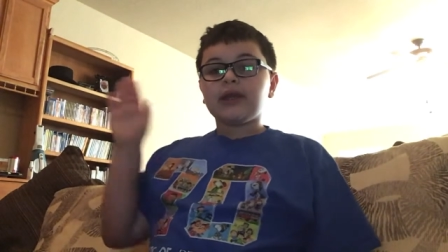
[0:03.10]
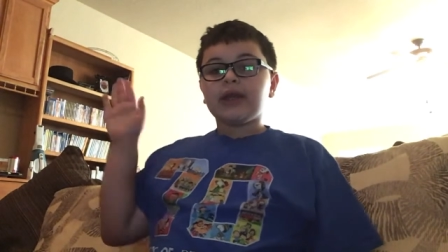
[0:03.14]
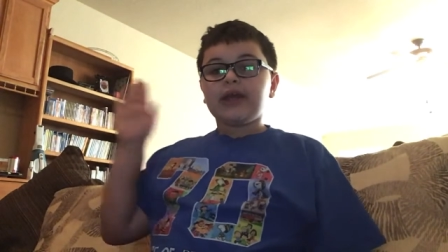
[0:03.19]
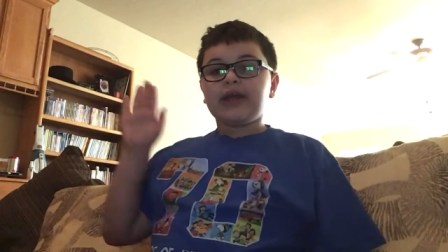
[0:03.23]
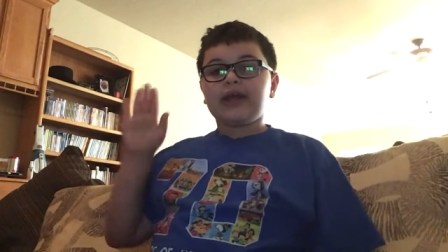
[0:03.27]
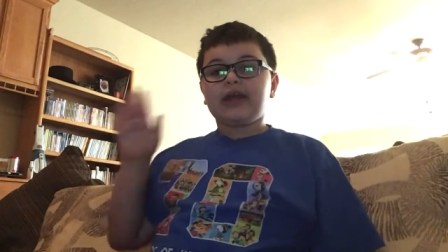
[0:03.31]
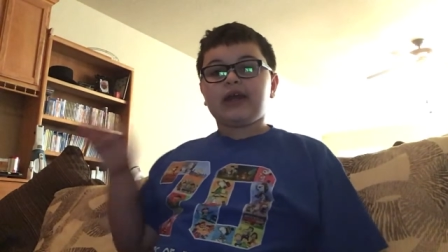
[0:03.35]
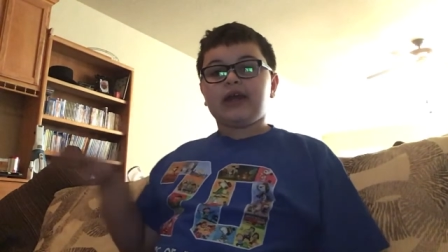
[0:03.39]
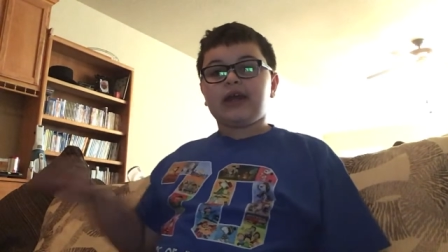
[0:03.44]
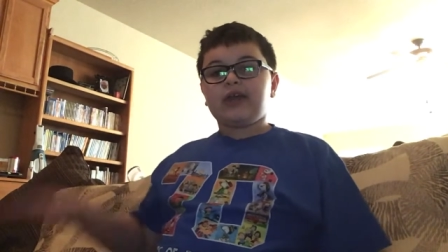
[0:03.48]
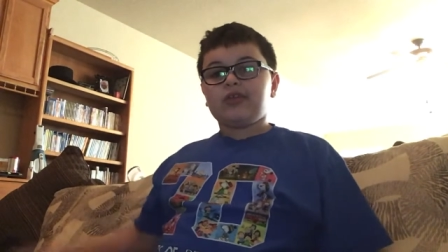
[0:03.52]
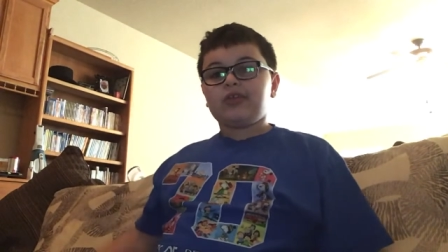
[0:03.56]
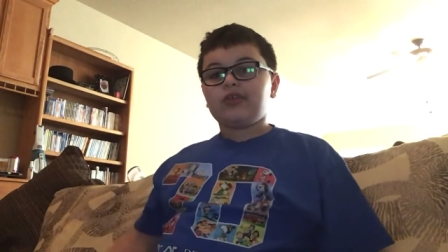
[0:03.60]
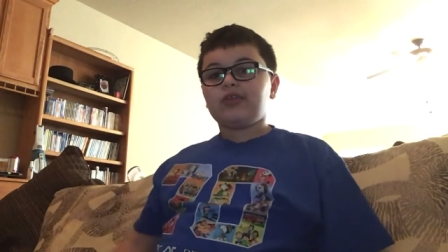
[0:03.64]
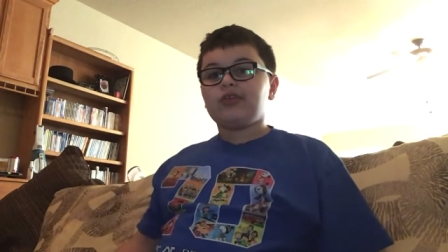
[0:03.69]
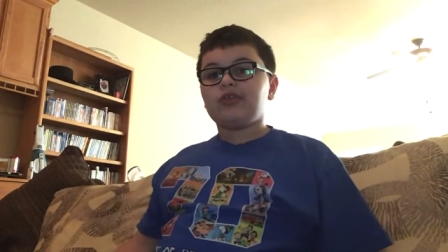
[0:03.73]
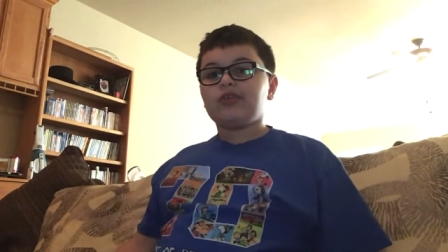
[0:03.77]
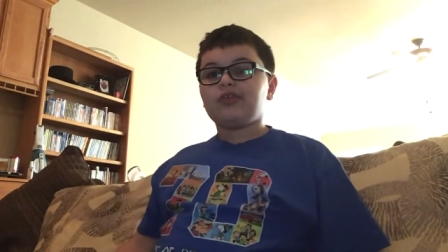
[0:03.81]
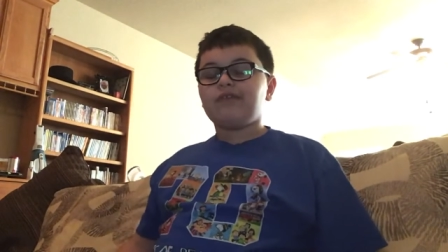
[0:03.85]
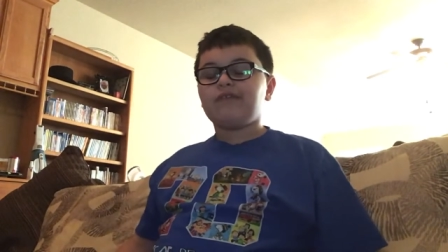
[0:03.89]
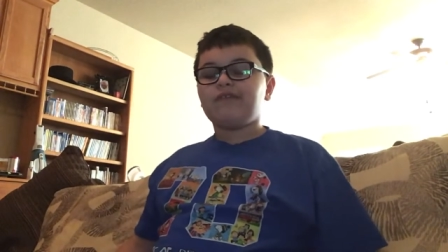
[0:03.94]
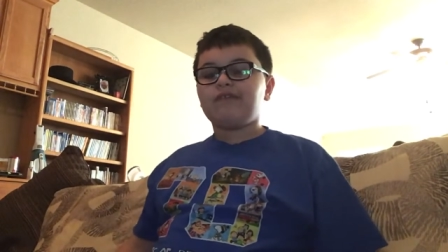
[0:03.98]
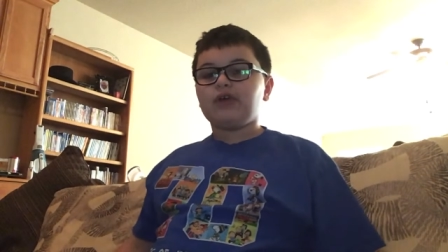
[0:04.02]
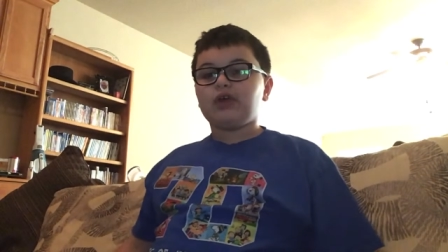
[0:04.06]
Hey guys, this is
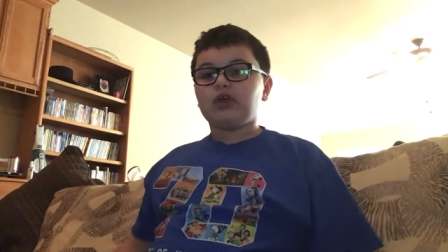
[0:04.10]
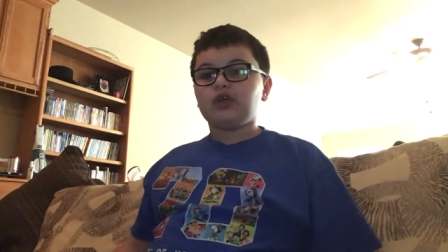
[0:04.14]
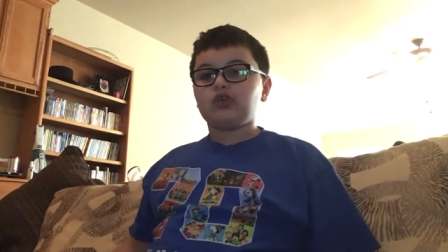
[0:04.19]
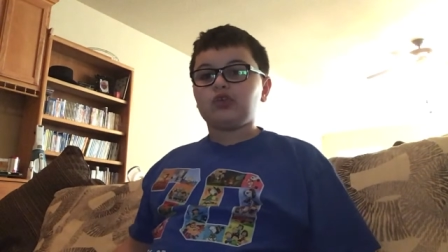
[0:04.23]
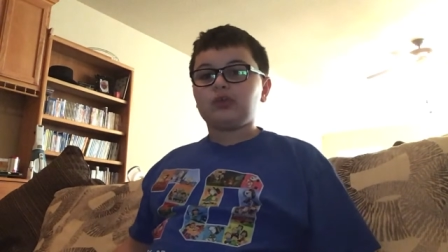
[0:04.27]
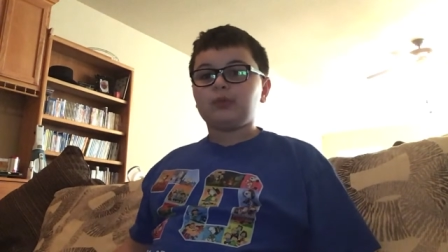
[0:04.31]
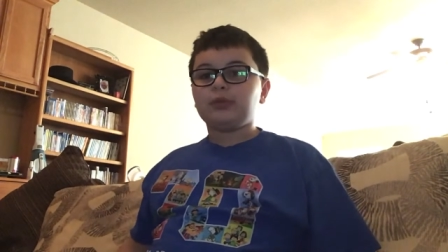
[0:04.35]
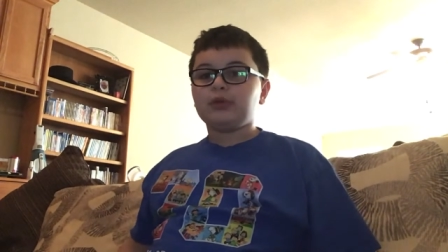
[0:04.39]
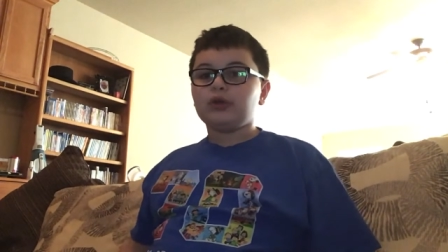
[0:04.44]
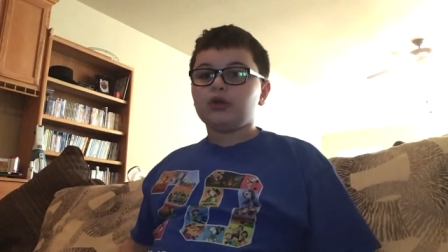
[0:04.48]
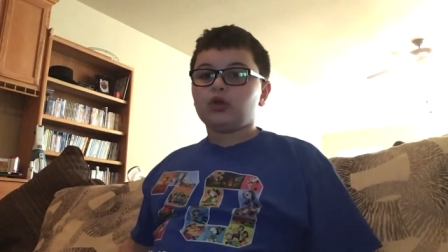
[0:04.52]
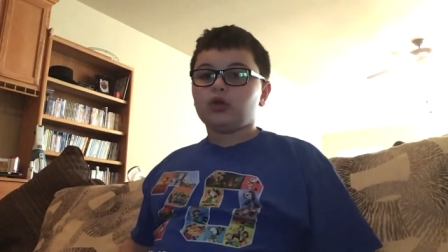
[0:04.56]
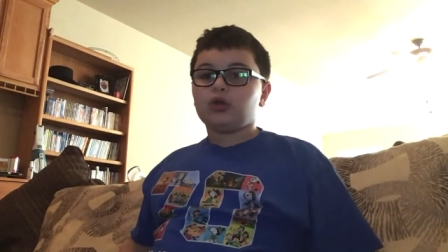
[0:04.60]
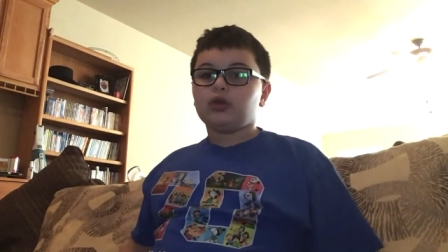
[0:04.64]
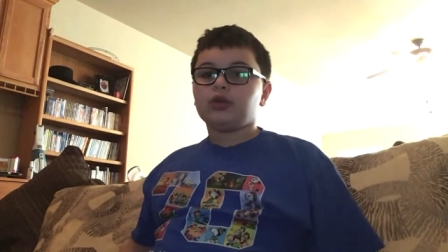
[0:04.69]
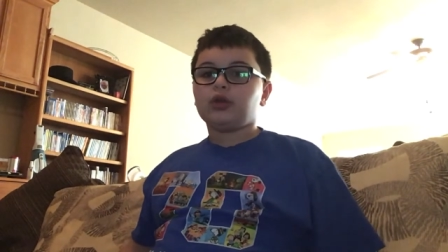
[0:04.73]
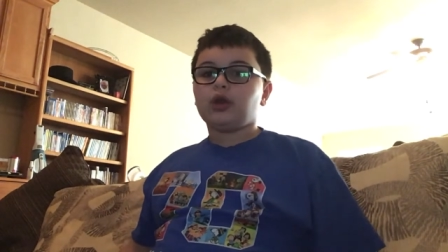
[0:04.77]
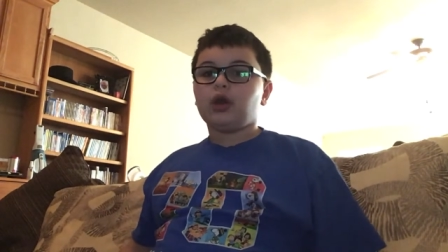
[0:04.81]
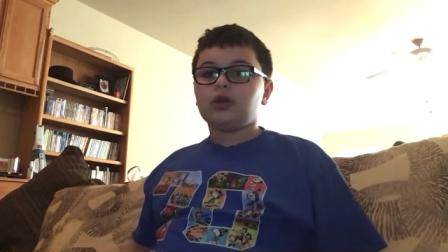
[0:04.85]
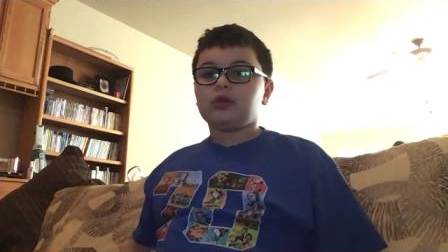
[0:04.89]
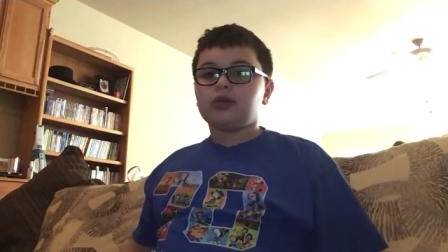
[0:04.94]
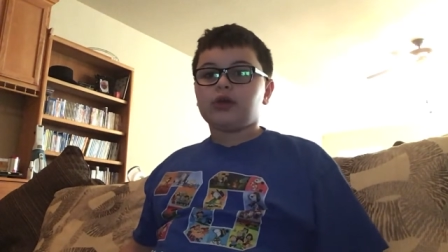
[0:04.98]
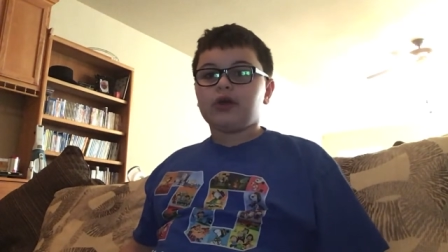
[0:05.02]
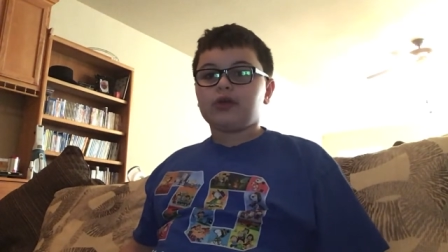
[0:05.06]
Ferris Bueller and
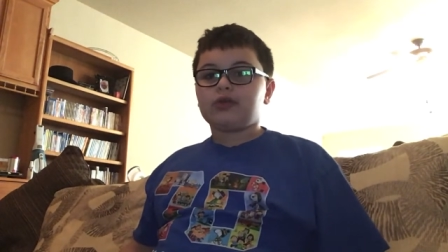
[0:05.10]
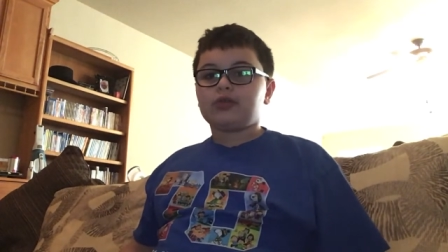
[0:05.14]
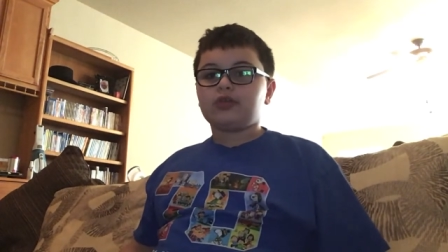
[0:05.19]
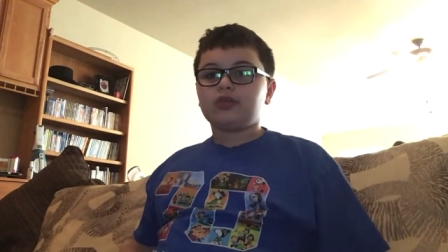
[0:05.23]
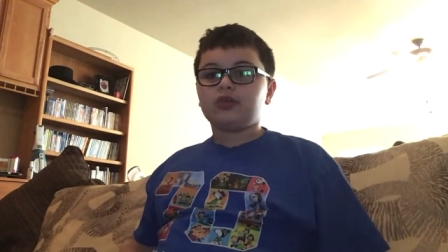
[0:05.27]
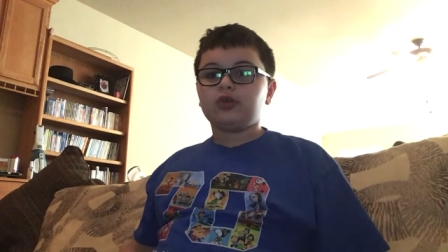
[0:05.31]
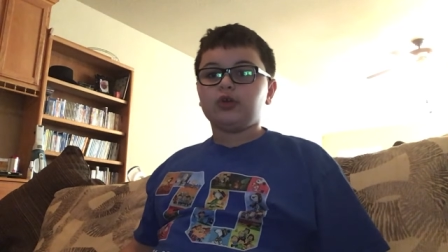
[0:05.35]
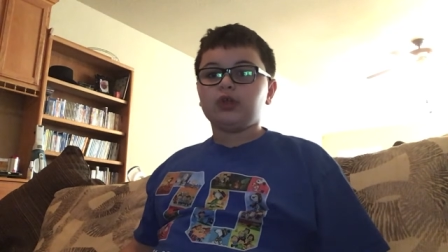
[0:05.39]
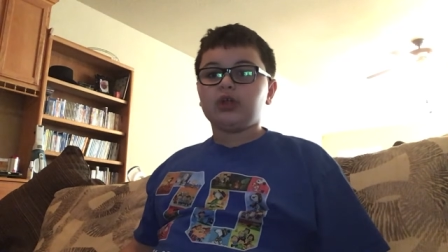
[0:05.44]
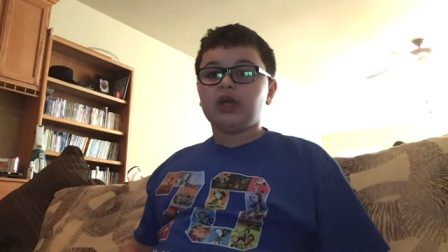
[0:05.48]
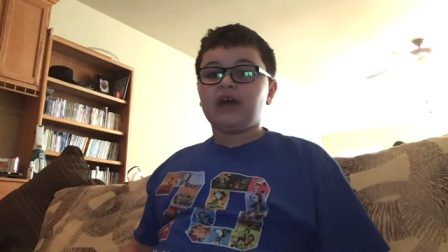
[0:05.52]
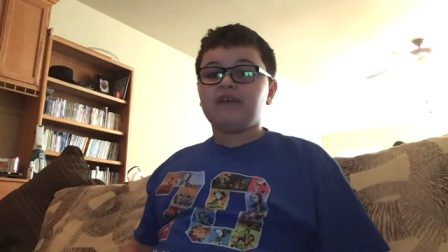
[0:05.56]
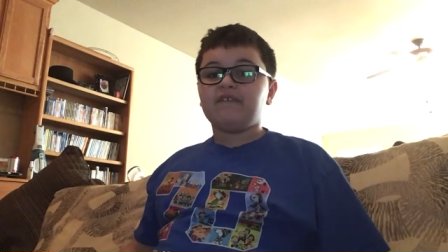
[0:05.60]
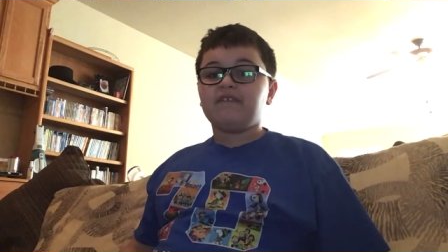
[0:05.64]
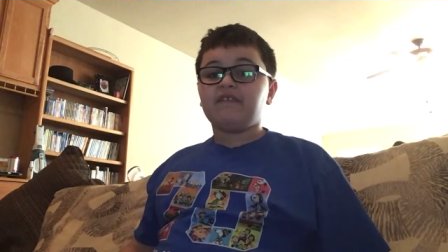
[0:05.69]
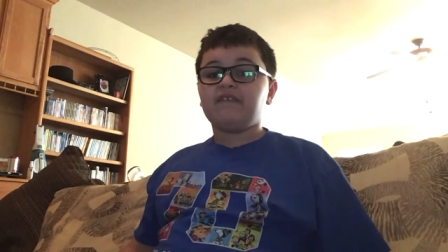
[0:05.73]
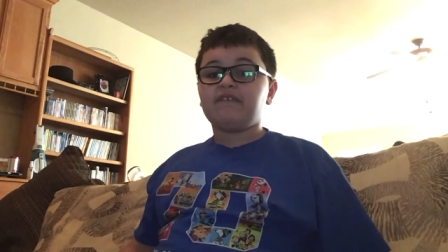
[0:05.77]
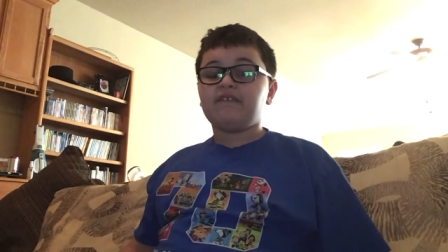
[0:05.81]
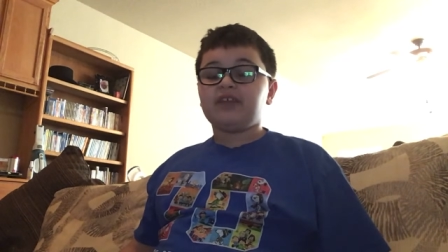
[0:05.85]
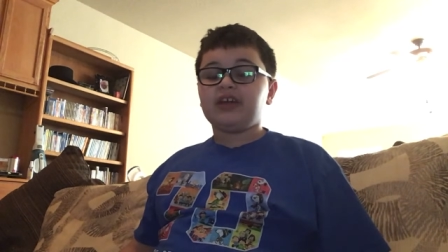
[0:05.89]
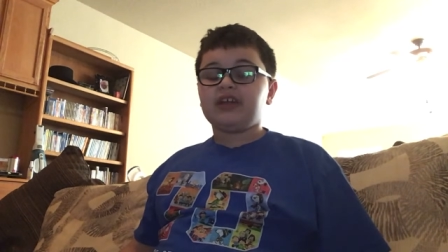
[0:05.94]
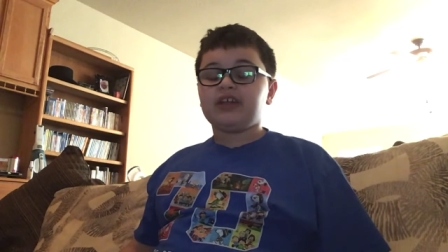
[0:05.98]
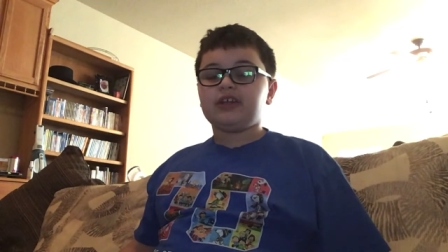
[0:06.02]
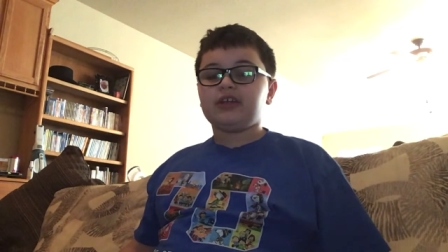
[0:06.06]
All Dogs Go to Heaven
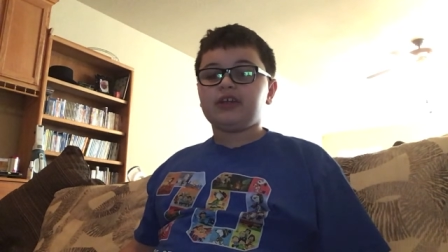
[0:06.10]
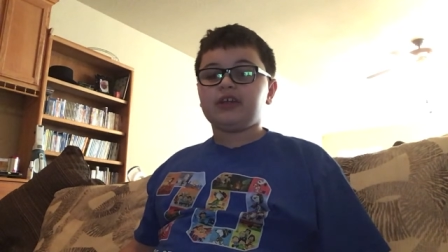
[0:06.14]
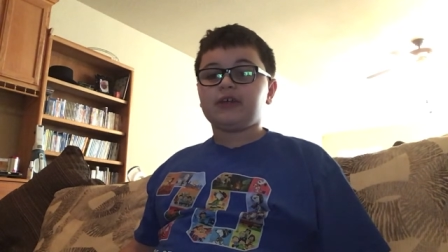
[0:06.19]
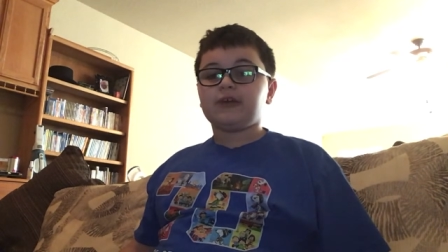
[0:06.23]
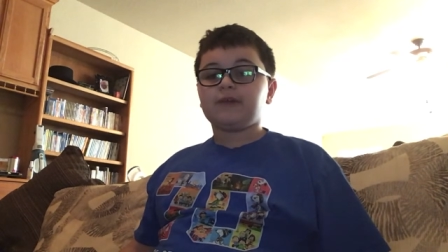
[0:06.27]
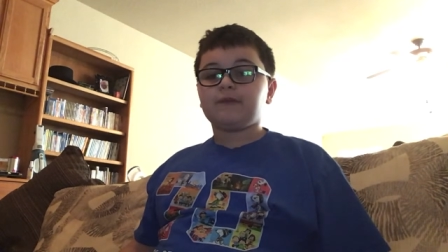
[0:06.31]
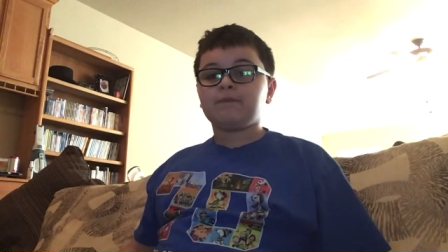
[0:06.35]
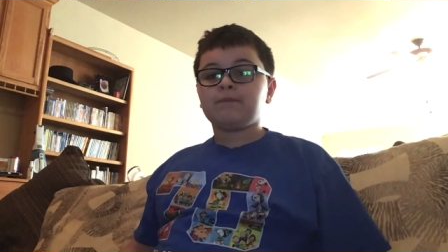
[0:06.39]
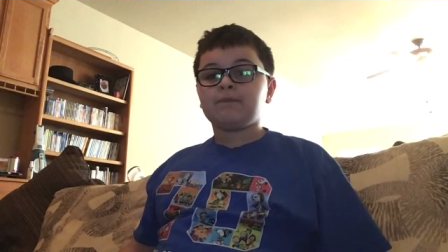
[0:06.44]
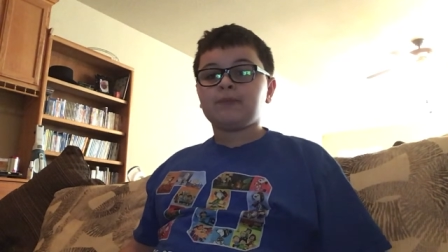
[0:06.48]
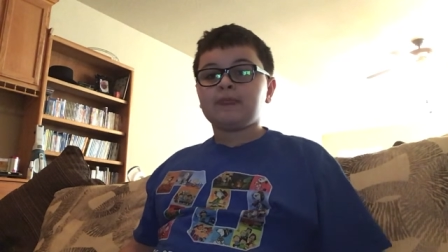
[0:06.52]
fan here.